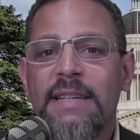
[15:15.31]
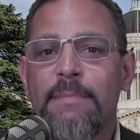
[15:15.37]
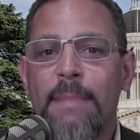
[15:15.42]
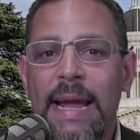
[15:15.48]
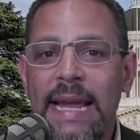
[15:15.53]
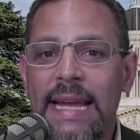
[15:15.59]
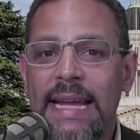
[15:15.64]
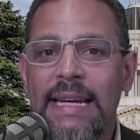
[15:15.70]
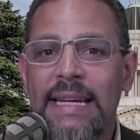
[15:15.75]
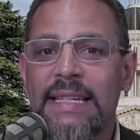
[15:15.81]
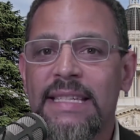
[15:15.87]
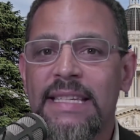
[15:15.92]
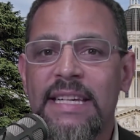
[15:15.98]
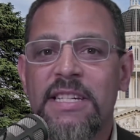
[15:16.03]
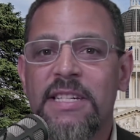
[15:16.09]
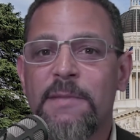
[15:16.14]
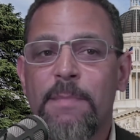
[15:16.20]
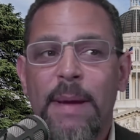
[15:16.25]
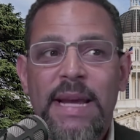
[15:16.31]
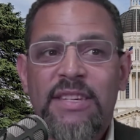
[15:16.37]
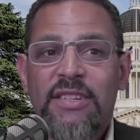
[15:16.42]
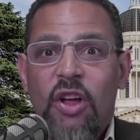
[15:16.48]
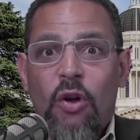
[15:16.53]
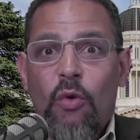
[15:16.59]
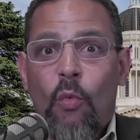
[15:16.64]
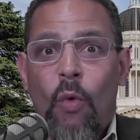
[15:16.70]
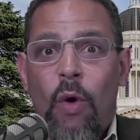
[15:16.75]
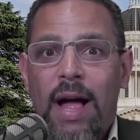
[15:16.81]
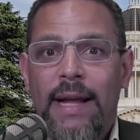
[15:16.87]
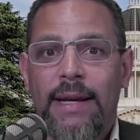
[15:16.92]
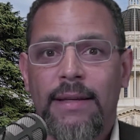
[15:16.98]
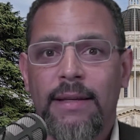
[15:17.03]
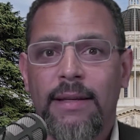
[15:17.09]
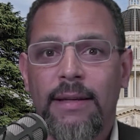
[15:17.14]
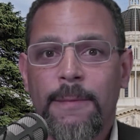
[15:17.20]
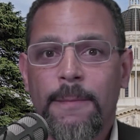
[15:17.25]
making decisions based on what?
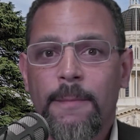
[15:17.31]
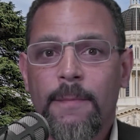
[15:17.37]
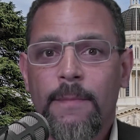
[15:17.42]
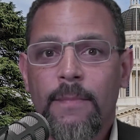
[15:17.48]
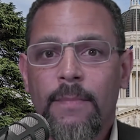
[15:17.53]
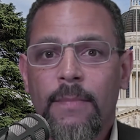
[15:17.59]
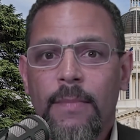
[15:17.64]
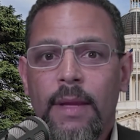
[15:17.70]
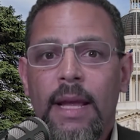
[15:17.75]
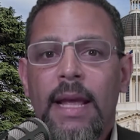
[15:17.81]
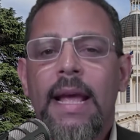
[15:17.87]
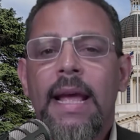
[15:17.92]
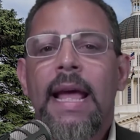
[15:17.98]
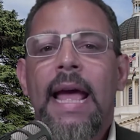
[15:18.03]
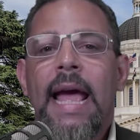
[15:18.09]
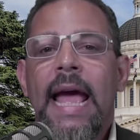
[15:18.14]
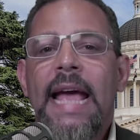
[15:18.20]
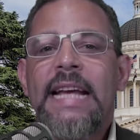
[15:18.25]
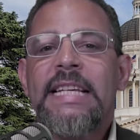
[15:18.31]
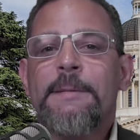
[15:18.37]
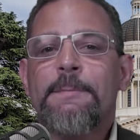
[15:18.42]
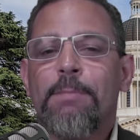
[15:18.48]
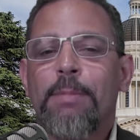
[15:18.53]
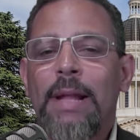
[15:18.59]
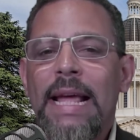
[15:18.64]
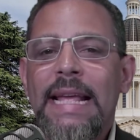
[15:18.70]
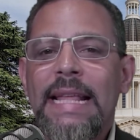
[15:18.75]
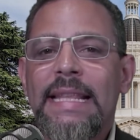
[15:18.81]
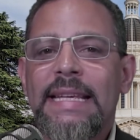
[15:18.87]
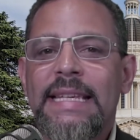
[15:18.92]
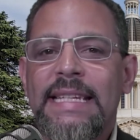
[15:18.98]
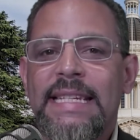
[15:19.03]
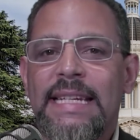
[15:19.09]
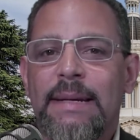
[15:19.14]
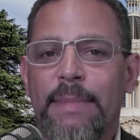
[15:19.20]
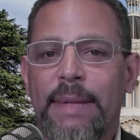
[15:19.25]
Explain this
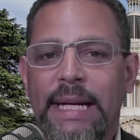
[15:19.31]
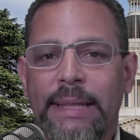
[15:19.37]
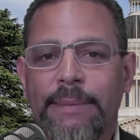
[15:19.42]
to me.